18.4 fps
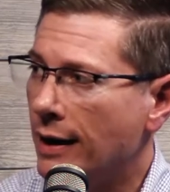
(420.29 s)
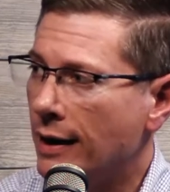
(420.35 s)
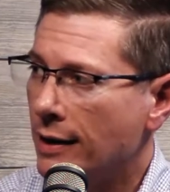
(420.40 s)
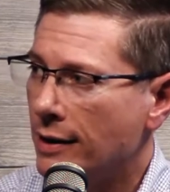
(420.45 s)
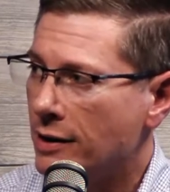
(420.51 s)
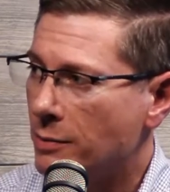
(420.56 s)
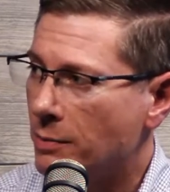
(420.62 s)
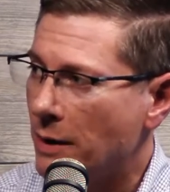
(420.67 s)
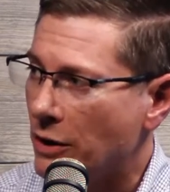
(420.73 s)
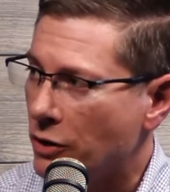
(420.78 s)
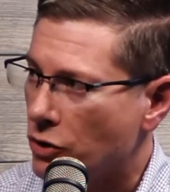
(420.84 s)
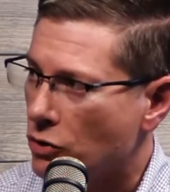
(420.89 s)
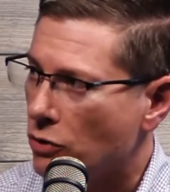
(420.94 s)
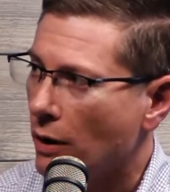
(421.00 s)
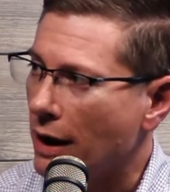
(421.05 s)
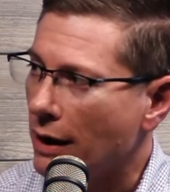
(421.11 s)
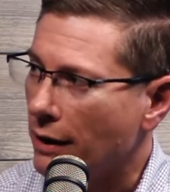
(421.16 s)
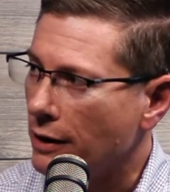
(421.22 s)
speaks
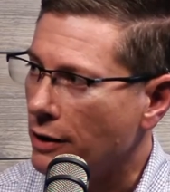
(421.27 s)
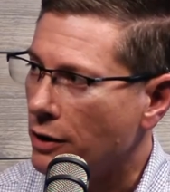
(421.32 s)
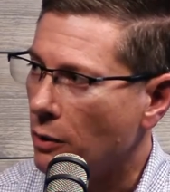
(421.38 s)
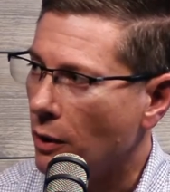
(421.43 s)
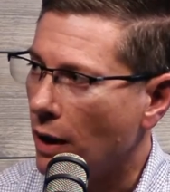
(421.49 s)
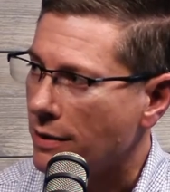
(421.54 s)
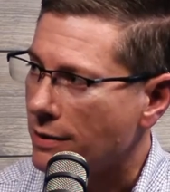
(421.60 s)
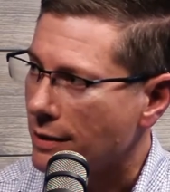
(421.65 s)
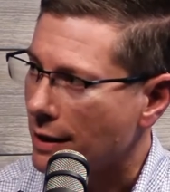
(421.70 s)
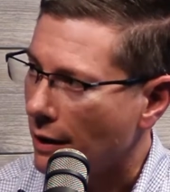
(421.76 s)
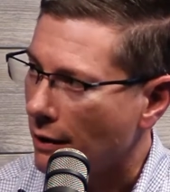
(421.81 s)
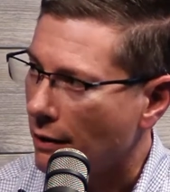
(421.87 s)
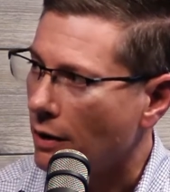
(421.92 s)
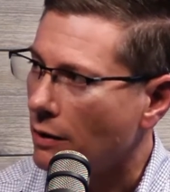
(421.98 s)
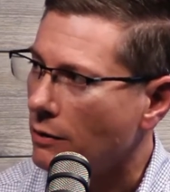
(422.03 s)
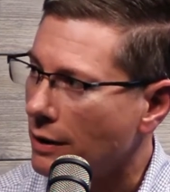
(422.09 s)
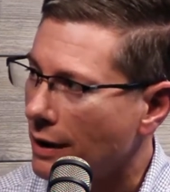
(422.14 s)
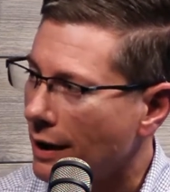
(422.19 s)
directly to us in our
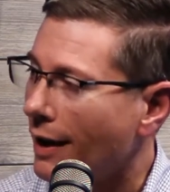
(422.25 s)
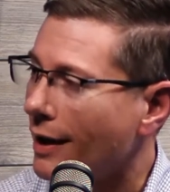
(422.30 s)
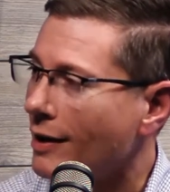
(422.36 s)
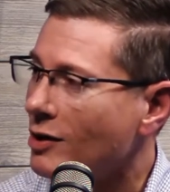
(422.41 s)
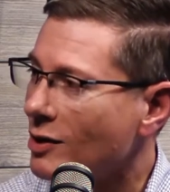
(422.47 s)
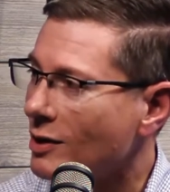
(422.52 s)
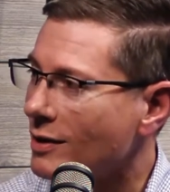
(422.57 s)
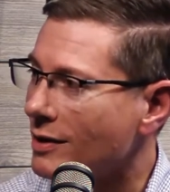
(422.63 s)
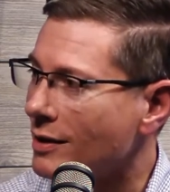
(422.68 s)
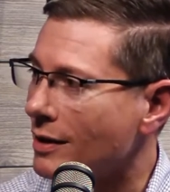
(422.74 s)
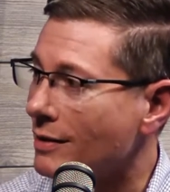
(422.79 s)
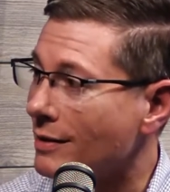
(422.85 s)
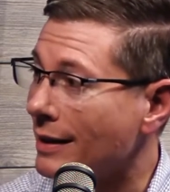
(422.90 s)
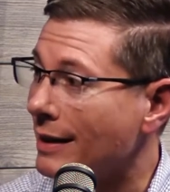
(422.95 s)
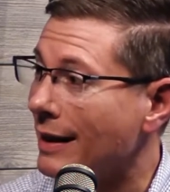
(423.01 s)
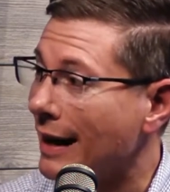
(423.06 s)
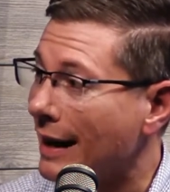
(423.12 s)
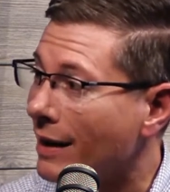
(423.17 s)
own consciences
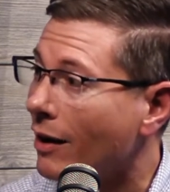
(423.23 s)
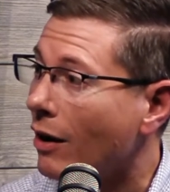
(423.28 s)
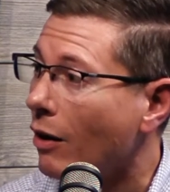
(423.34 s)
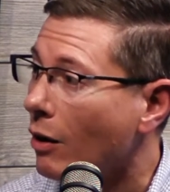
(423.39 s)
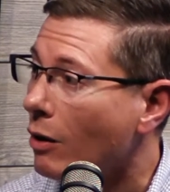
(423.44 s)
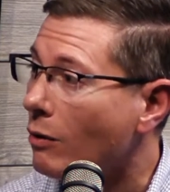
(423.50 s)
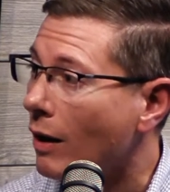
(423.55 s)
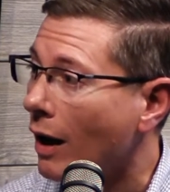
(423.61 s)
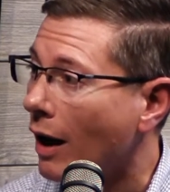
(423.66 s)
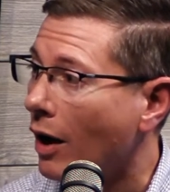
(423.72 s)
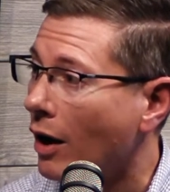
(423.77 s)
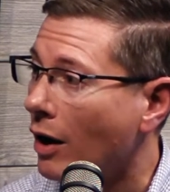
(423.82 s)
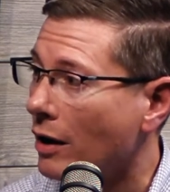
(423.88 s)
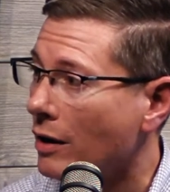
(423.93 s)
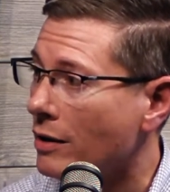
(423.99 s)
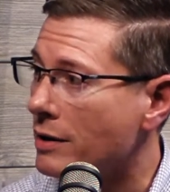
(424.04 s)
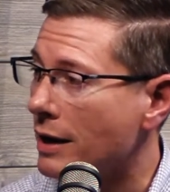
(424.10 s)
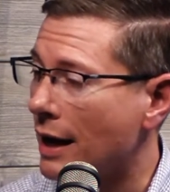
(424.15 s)
and in our own
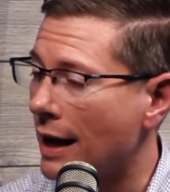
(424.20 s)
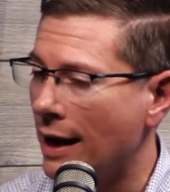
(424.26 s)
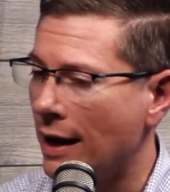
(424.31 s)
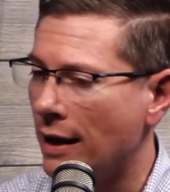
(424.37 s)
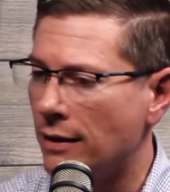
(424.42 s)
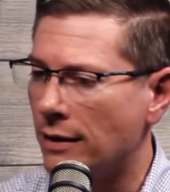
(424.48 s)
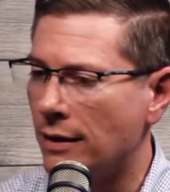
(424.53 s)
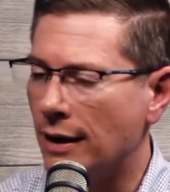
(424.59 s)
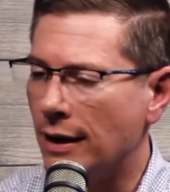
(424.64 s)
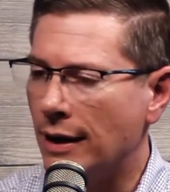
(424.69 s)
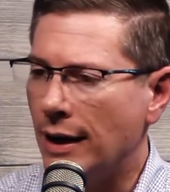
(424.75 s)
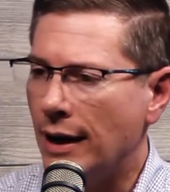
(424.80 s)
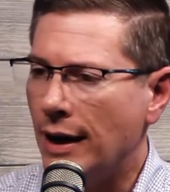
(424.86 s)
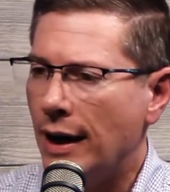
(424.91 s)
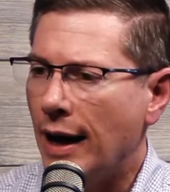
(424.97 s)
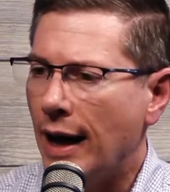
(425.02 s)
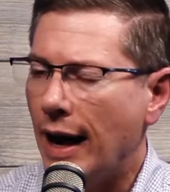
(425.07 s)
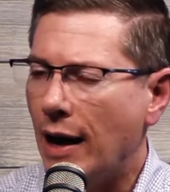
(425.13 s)
hearts. And
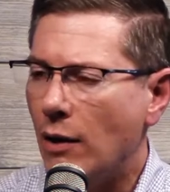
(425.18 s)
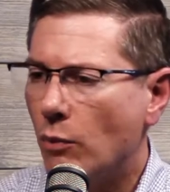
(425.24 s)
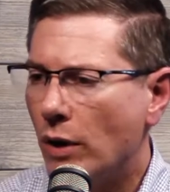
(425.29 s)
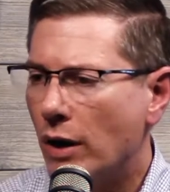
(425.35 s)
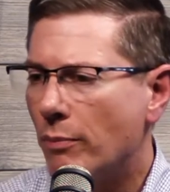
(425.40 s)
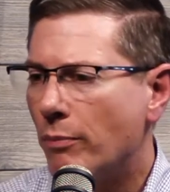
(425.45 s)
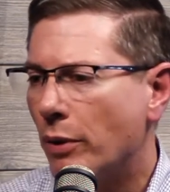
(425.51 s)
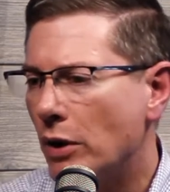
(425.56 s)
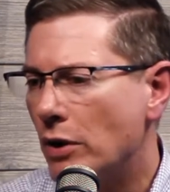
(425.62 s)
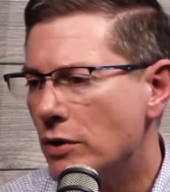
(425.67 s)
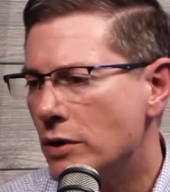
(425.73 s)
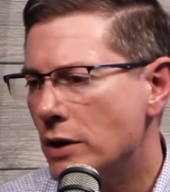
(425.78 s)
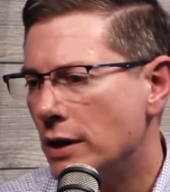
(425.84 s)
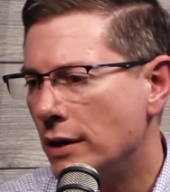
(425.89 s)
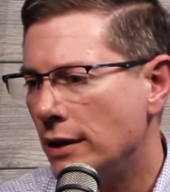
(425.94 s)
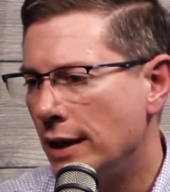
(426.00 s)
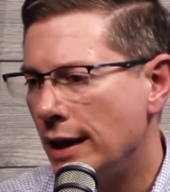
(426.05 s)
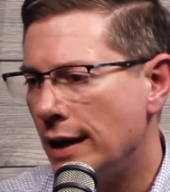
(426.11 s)
and when a
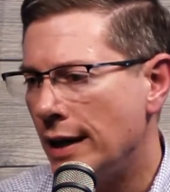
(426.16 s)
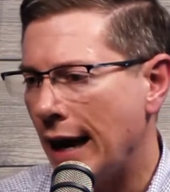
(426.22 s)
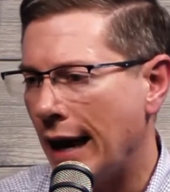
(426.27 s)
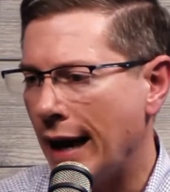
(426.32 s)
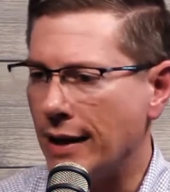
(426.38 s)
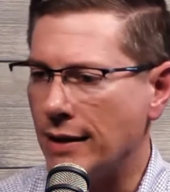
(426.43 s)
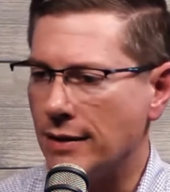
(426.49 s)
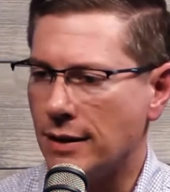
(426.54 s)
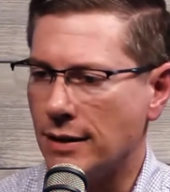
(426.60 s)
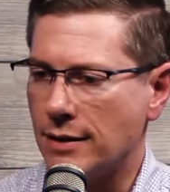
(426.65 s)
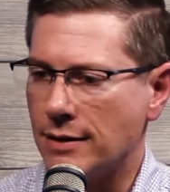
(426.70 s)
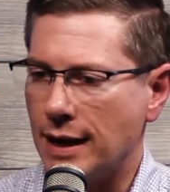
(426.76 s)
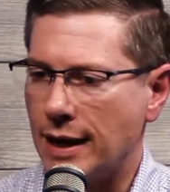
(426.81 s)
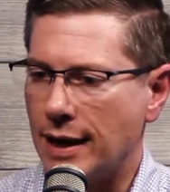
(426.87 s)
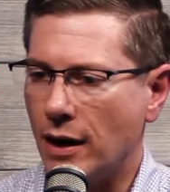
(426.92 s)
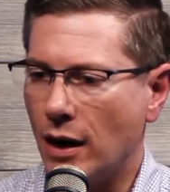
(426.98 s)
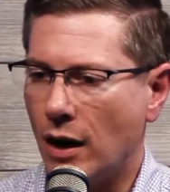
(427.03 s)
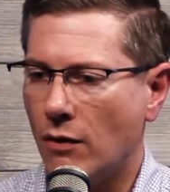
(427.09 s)
person then has to
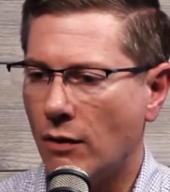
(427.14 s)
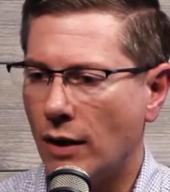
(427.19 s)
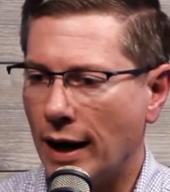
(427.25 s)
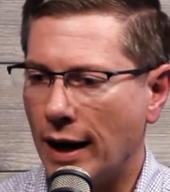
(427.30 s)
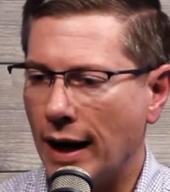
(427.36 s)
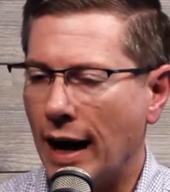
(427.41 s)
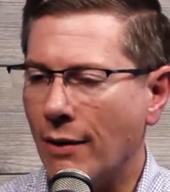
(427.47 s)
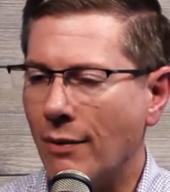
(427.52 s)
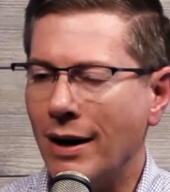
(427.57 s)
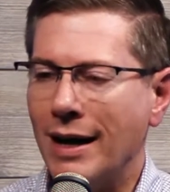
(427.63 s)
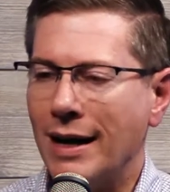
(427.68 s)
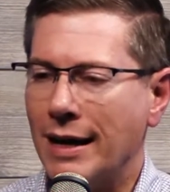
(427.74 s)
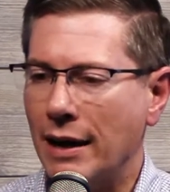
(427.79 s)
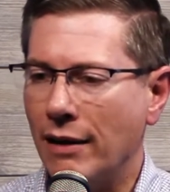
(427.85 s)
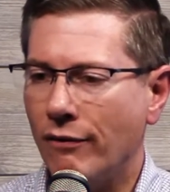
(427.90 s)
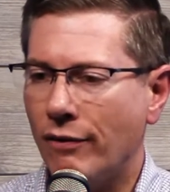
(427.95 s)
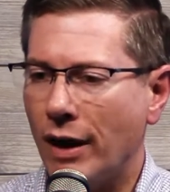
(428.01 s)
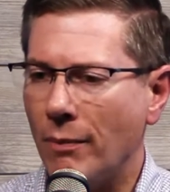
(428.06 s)
say, all right, I'm going to
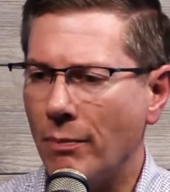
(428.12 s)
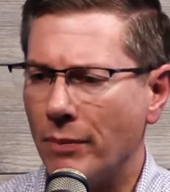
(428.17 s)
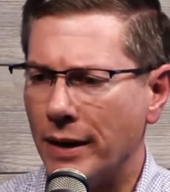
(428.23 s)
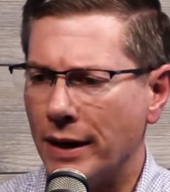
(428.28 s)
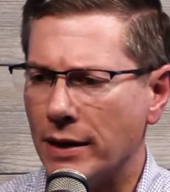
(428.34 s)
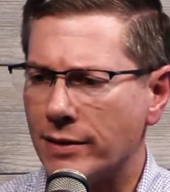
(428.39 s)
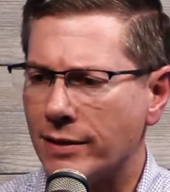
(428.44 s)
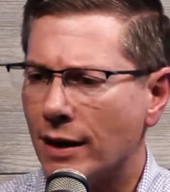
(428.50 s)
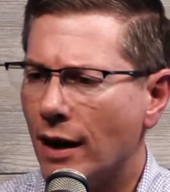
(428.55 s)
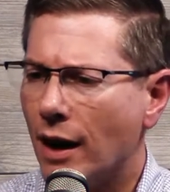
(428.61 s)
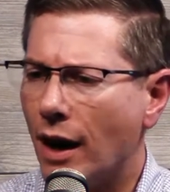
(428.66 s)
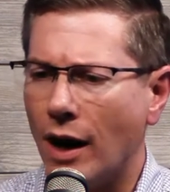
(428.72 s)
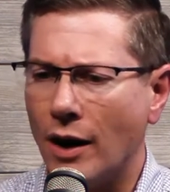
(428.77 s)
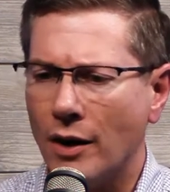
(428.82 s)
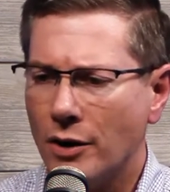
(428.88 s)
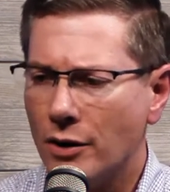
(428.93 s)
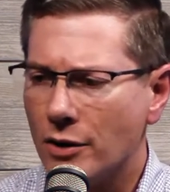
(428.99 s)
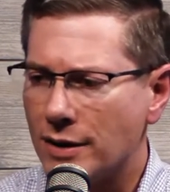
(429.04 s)
give up this
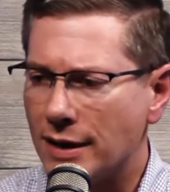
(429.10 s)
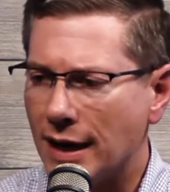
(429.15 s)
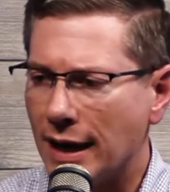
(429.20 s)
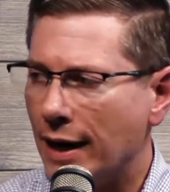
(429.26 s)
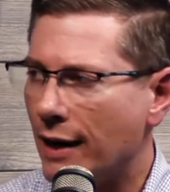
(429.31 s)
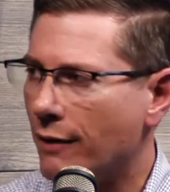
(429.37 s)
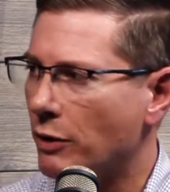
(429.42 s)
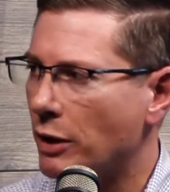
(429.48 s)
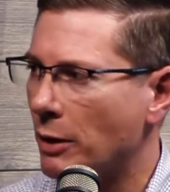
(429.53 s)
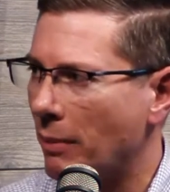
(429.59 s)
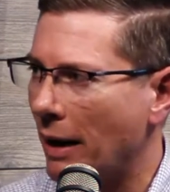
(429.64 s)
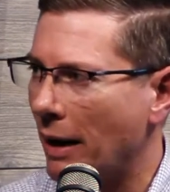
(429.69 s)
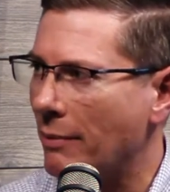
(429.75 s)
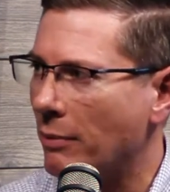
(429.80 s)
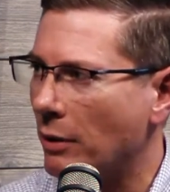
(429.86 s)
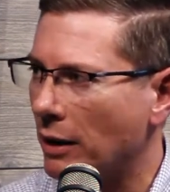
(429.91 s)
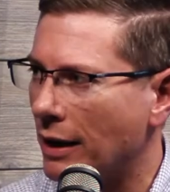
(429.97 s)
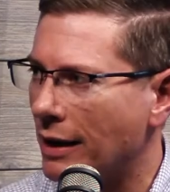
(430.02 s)
understanding of what the
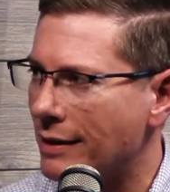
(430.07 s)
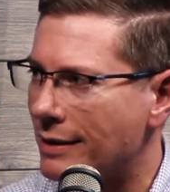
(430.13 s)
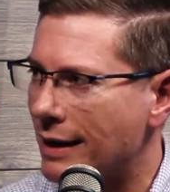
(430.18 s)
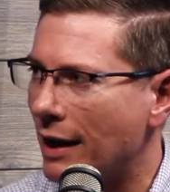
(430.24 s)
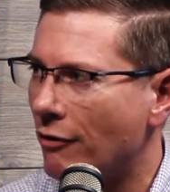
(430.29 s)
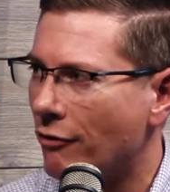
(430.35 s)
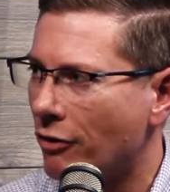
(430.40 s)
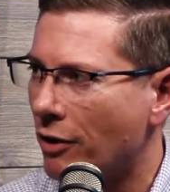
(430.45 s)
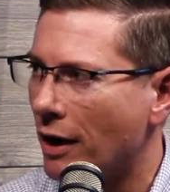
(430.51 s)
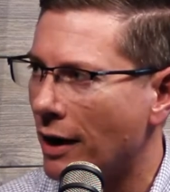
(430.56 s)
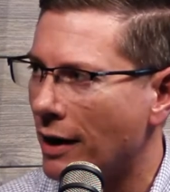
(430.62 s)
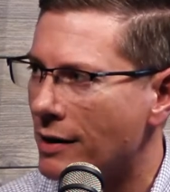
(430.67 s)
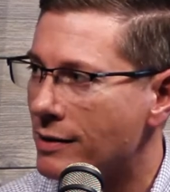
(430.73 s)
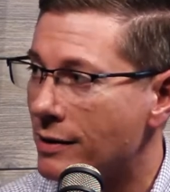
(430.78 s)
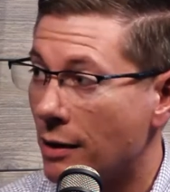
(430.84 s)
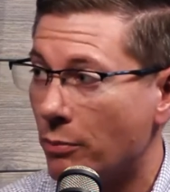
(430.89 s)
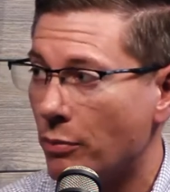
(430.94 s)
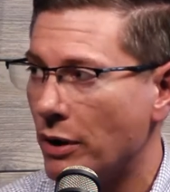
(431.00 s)
Bible lays out for
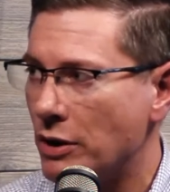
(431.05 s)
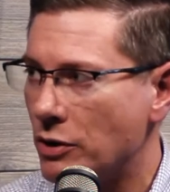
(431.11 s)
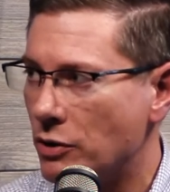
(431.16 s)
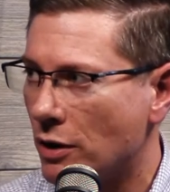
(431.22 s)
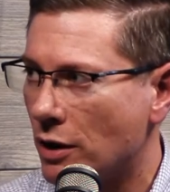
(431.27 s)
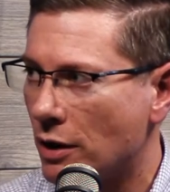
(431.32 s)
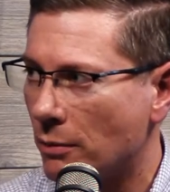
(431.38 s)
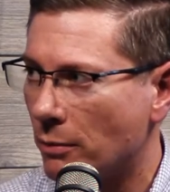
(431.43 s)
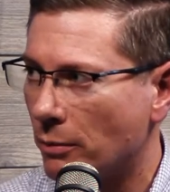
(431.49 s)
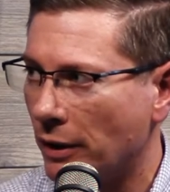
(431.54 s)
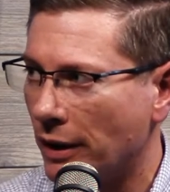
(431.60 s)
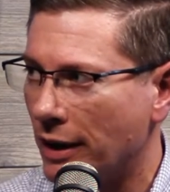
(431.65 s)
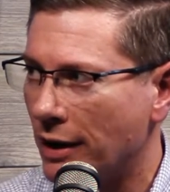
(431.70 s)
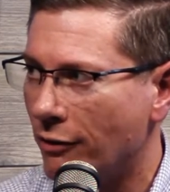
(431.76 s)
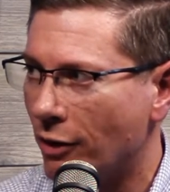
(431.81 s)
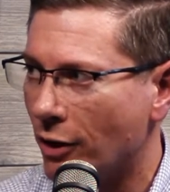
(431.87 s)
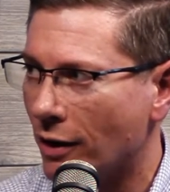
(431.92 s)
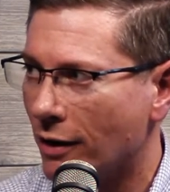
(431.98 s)
us, the priesthood of the
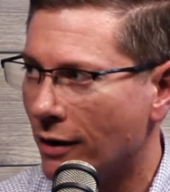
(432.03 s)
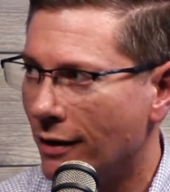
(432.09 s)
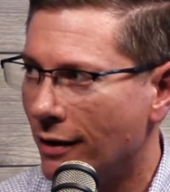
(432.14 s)
believer,